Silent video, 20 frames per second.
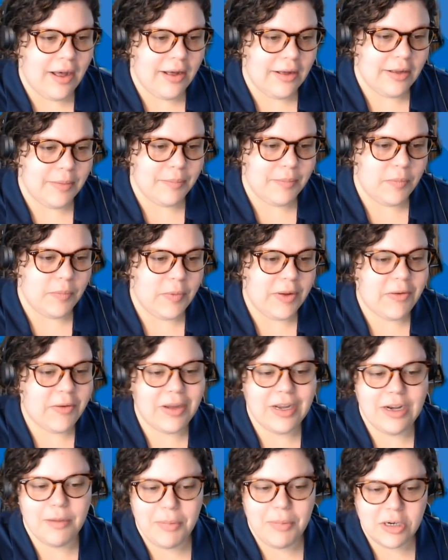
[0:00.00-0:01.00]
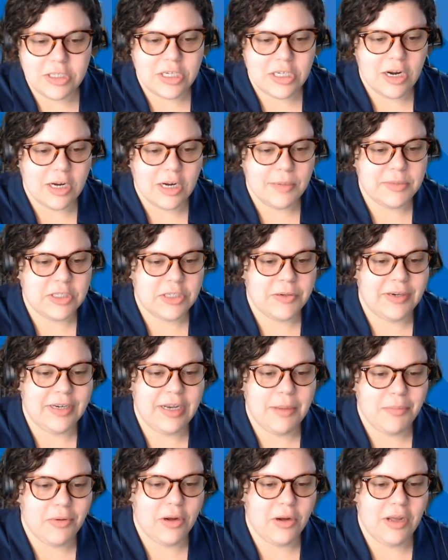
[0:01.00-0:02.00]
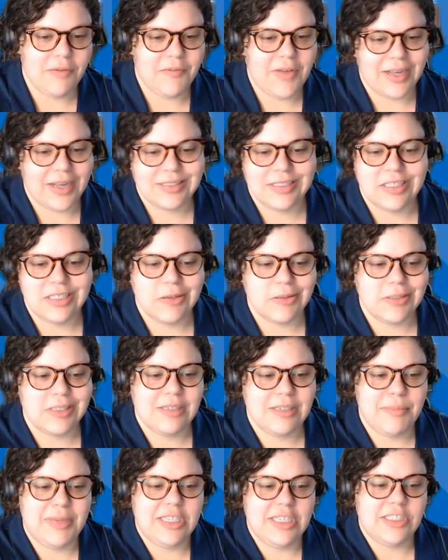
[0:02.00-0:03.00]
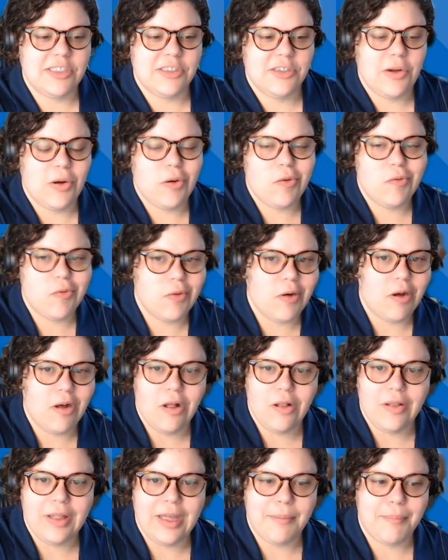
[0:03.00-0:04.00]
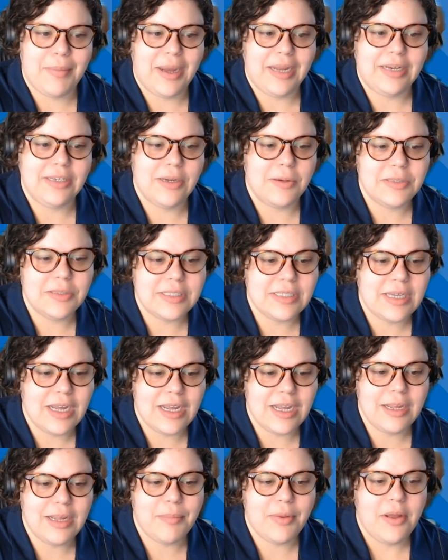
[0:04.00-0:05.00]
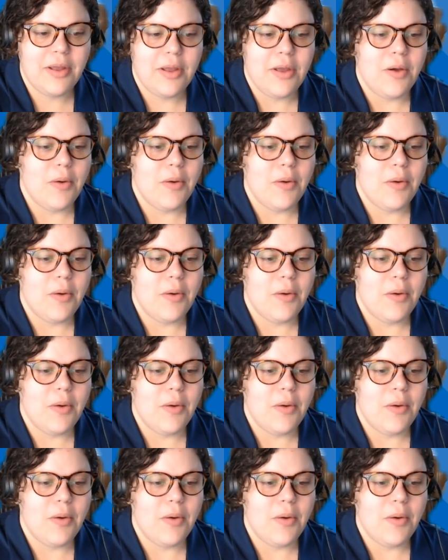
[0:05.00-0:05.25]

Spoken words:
We created a bar chart showing number of vaccine doses administered overall and by dose type.